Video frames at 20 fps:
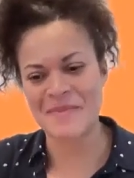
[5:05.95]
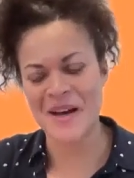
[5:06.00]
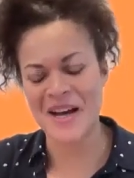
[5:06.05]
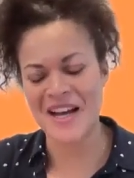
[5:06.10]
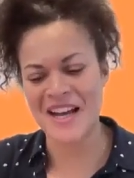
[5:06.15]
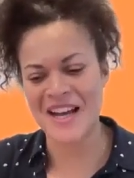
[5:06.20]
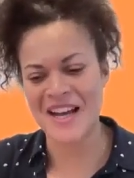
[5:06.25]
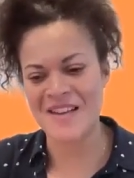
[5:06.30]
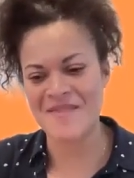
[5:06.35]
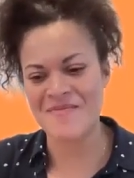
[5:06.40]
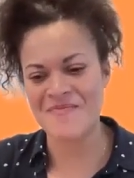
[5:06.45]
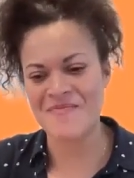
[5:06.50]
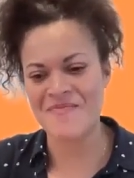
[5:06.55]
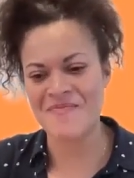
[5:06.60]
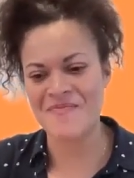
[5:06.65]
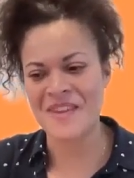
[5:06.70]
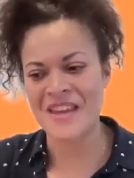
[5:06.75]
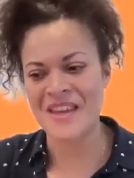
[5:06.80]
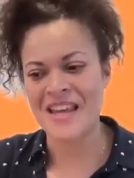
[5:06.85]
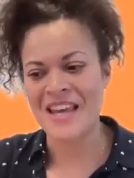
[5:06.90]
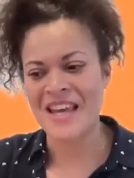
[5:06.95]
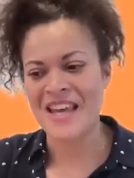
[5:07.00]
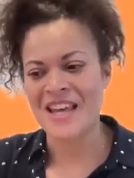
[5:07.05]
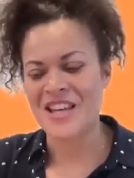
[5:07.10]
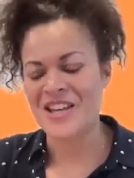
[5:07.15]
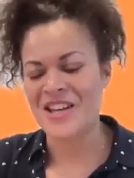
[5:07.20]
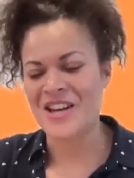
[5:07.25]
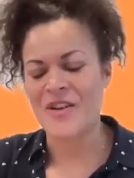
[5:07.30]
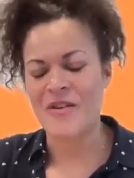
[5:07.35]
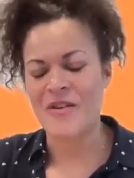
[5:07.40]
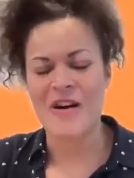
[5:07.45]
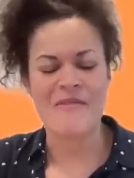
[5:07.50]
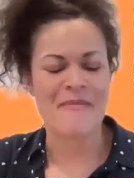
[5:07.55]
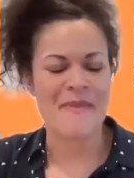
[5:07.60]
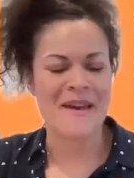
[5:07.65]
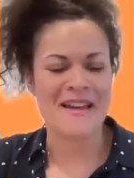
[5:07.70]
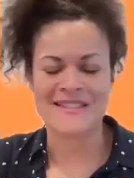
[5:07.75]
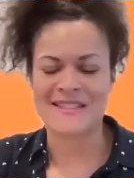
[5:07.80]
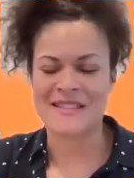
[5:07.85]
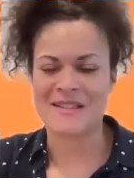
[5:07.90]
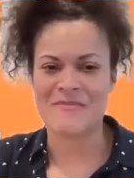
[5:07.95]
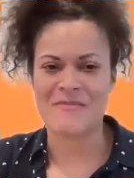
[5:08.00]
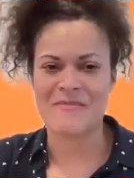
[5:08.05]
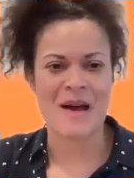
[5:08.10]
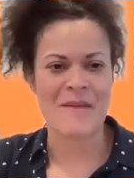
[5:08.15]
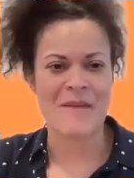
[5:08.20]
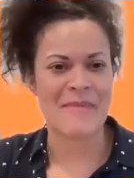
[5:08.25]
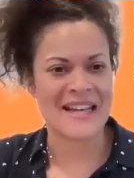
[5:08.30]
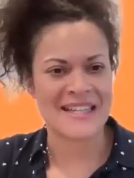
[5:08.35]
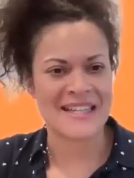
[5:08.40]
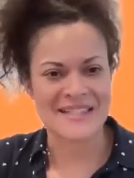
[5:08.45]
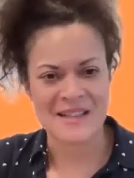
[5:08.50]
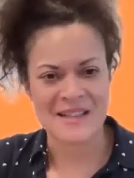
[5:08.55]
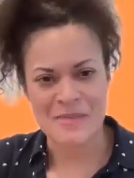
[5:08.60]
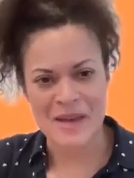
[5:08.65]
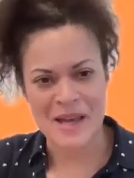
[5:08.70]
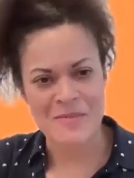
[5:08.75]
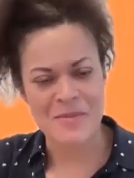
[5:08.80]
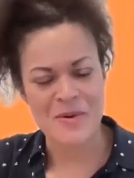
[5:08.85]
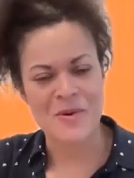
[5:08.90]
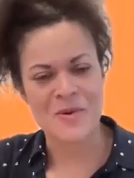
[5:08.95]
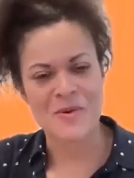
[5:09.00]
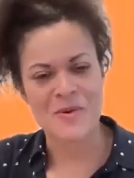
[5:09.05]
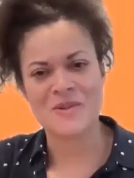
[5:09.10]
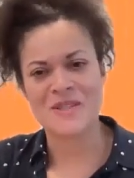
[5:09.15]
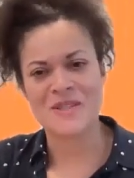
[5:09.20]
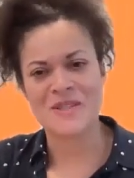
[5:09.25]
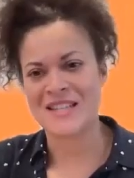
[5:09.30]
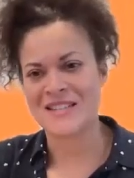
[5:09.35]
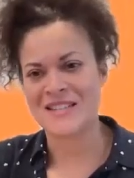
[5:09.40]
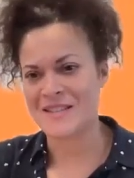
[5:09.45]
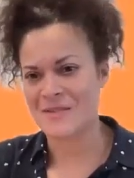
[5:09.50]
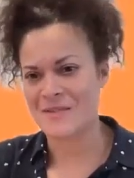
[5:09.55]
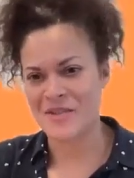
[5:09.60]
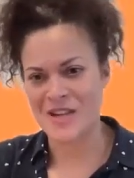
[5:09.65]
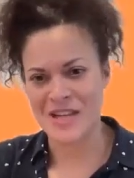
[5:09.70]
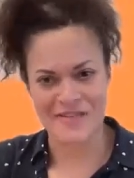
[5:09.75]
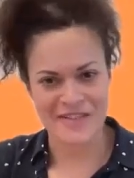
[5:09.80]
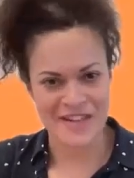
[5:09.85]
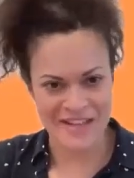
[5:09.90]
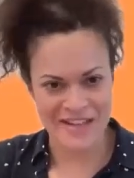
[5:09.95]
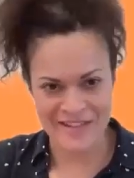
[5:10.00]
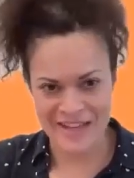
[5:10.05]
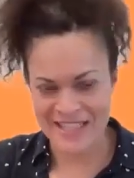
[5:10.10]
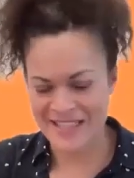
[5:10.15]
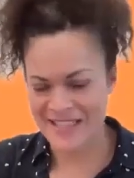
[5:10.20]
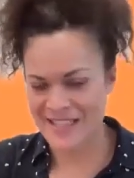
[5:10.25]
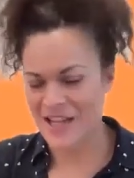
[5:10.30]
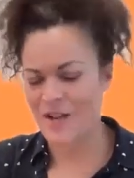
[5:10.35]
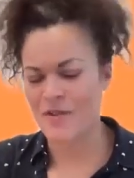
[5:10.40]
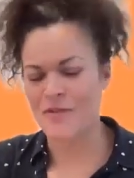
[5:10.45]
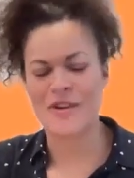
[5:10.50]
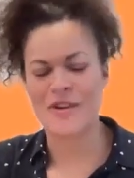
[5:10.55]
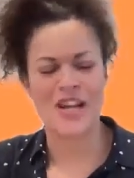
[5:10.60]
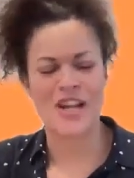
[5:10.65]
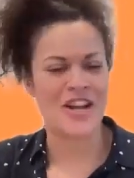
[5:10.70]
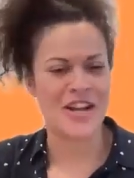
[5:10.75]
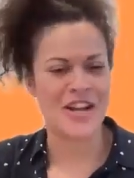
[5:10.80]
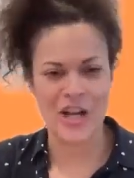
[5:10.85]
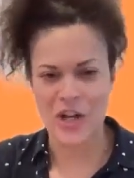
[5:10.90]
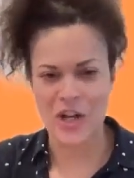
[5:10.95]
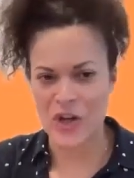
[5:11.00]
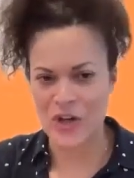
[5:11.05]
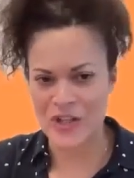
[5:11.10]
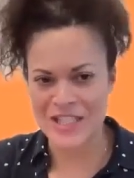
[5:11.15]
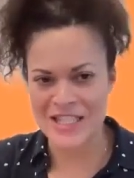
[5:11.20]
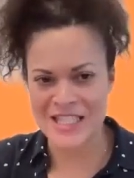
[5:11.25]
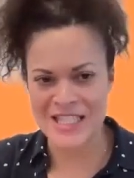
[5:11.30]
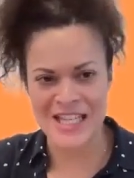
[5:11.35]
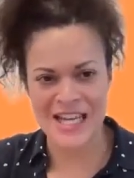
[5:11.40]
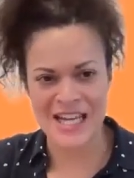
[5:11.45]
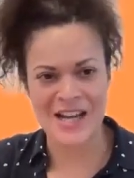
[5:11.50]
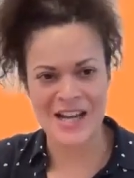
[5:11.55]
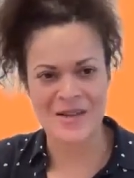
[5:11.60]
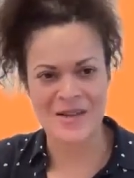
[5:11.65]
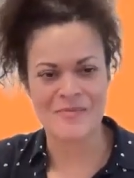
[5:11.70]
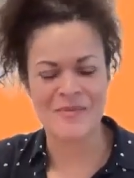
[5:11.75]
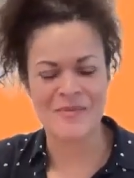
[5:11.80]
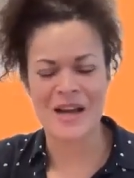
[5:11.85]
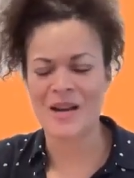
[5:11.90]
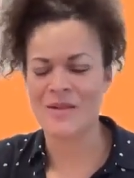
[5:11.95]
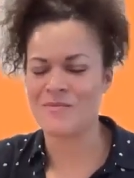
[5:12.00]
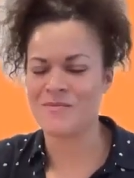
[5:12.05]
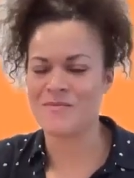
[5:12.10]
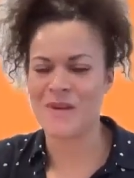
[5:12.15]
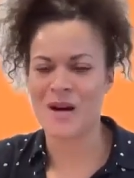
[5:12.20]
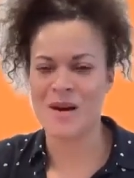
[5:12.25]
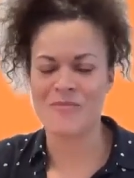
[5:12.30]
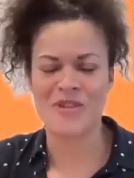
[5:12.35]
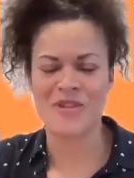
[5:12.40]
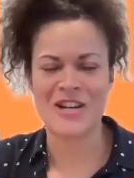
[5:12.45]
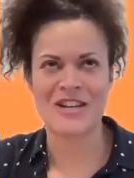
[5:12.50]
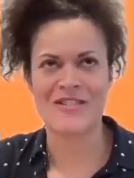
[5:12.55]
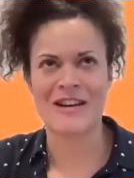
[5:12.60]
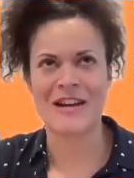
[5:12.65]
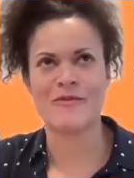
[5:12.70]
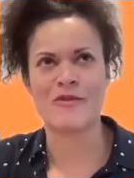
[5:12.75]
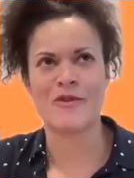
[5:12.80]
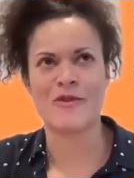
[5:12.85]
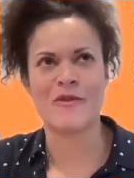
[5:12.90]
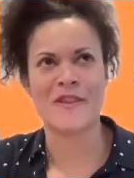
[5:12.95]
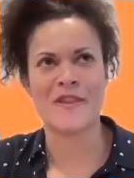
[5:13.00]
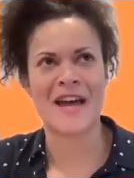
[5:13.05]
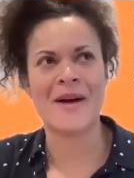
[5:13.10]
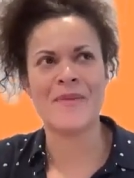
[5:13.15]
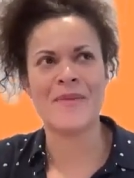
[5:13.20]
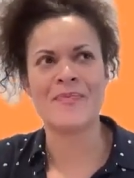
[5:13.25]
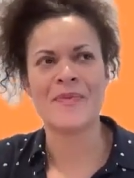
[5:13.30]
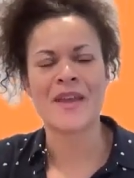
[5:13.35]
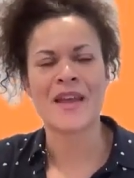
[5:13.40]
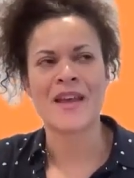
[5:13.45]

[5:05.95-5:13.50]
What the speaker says: But I've met some amazing people, done some really, really great stuff, learned a lot, and I'm really grateful for that.